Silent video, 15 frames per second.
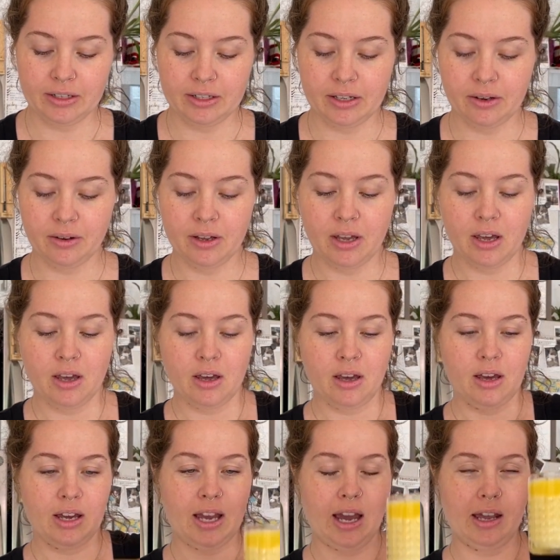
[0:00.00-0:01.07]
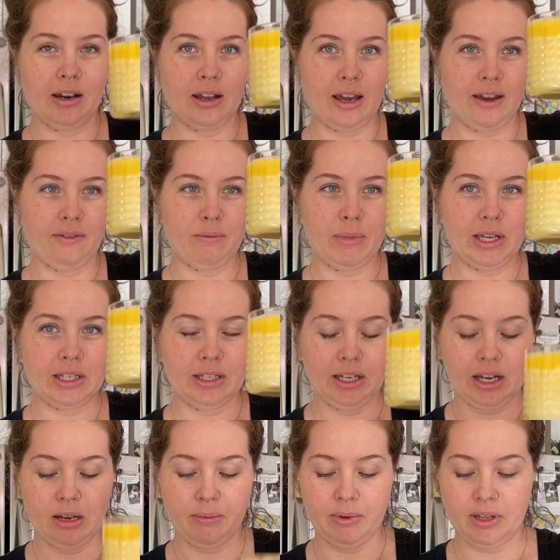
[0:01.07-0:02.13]
So again, I haven't mixed it
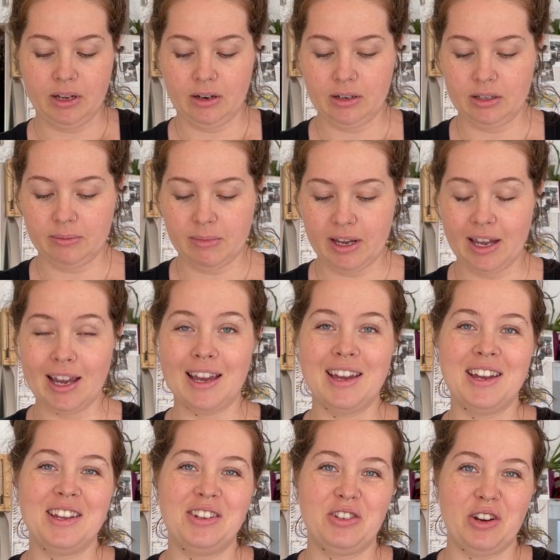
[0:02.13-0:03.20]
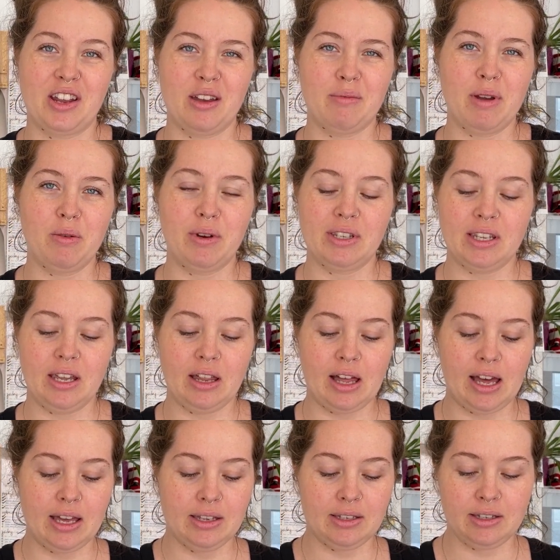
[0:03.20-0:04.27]
yet, but there's my drink at my whiskey
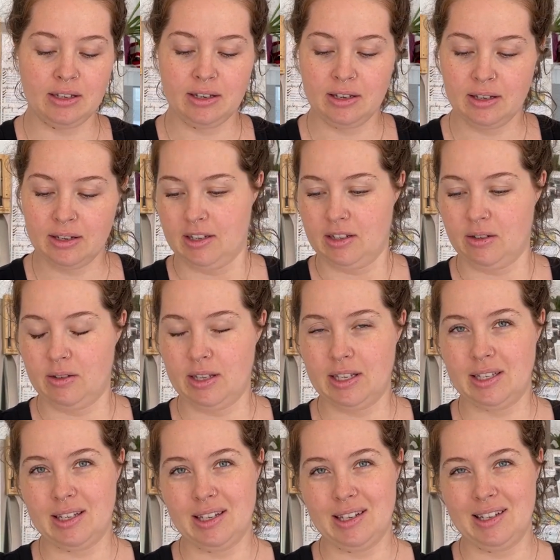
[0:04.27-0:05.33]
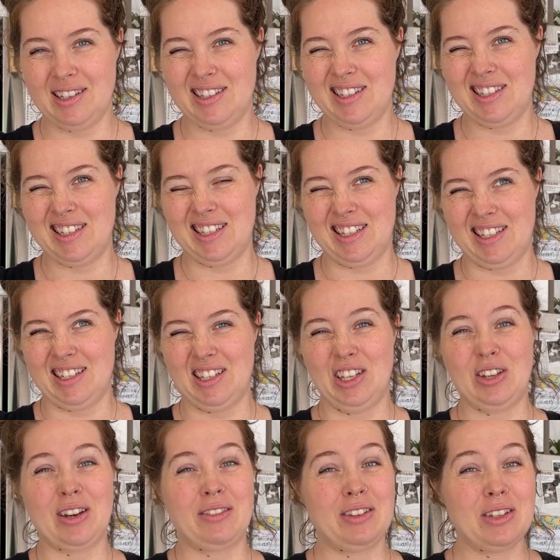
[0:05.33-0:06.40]
glass. So this is,
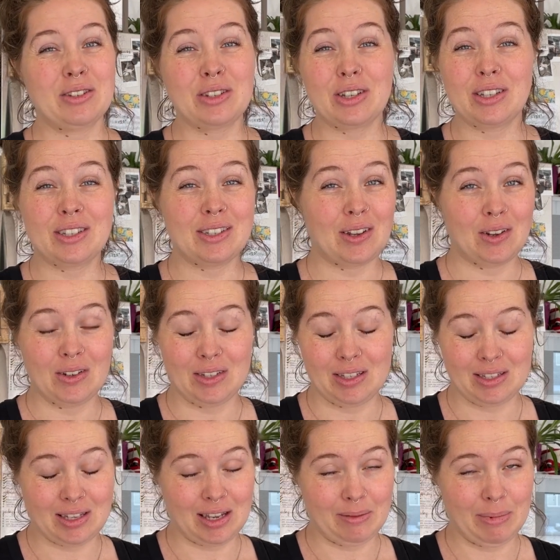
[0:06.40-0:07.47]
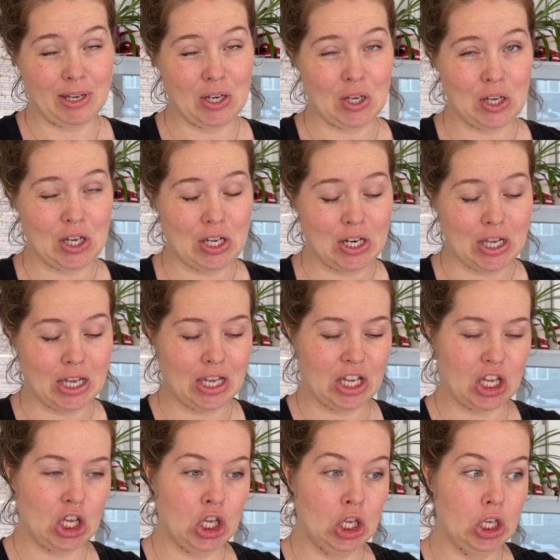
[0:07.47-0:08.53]
you have to use good salt. It's gotta be good
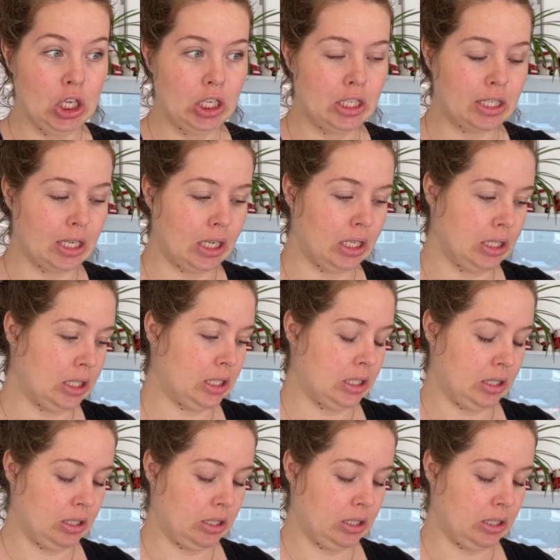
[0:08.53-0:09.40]
salt.